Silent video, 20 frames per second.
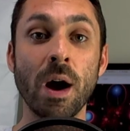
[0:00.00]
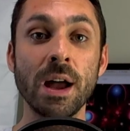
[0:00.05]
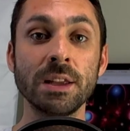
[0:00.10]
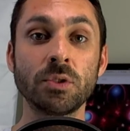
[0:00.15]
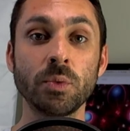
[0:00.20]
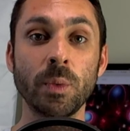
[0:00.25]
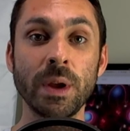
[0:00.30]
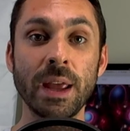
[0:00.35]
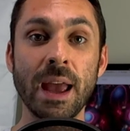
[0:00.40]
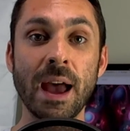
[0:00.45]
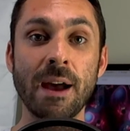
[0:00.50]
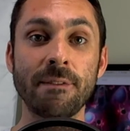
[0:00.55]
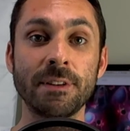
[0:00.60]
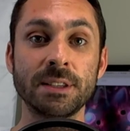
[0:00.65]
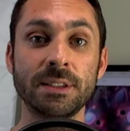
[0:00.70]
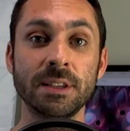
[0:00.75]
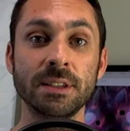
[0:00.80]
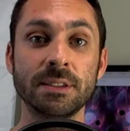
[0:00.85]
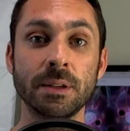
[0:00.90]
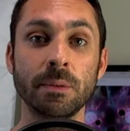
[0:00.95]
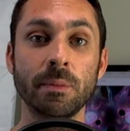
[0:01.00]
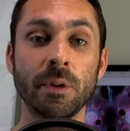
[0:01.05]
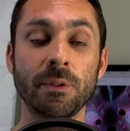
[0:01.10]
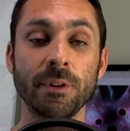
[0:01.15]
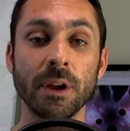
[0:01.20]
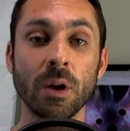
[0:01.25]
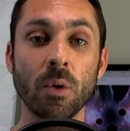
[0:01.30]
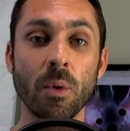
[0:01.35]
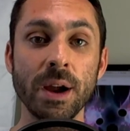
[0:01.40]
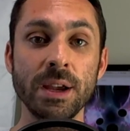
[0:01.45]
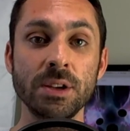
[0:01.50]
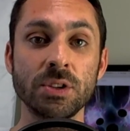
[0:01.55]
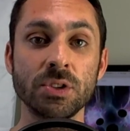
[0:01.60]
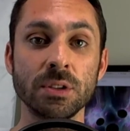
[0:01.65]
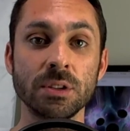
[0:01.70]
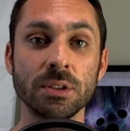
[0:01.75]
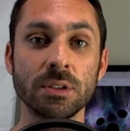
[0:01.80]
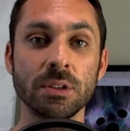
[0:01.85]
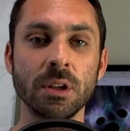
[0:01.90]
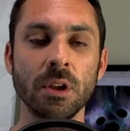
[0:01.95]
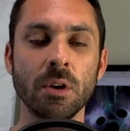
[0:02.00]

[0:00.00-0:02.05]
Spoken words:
we have a system of equations,